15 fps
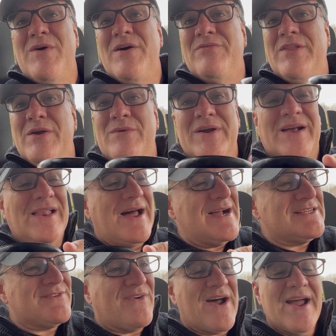what they would
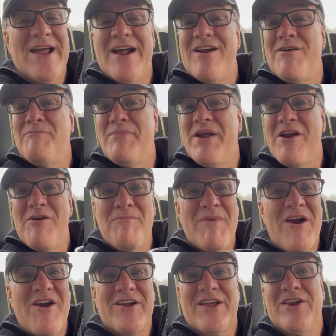classify our bear
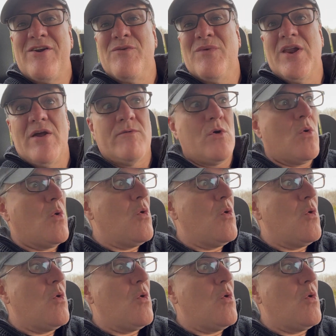market or whatever,